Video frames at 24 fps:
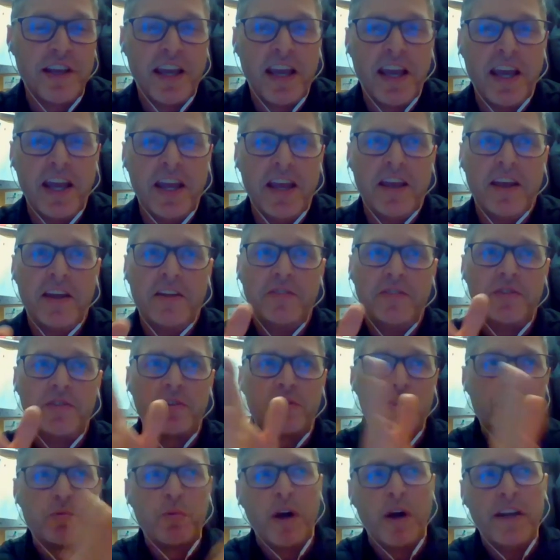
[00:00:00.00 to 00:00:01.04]
and
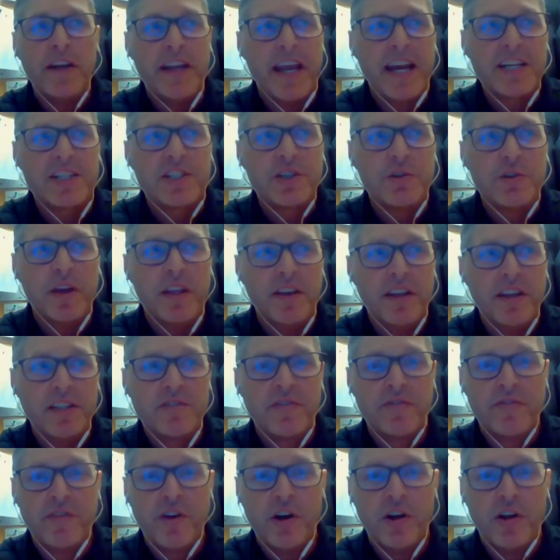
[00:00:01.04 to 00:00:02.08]
there's one next to it and it's
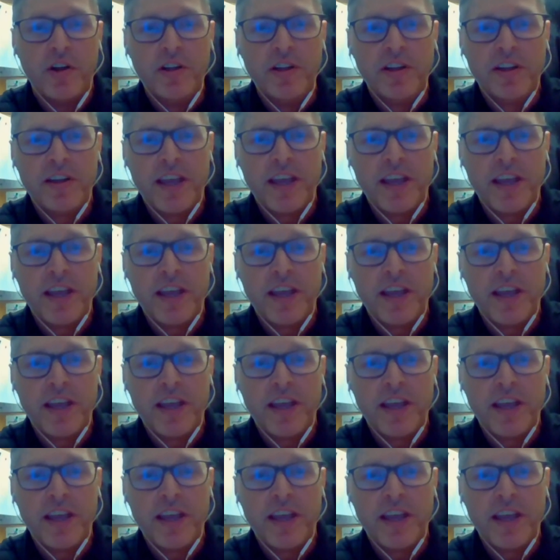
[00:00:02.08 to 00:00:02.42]
full,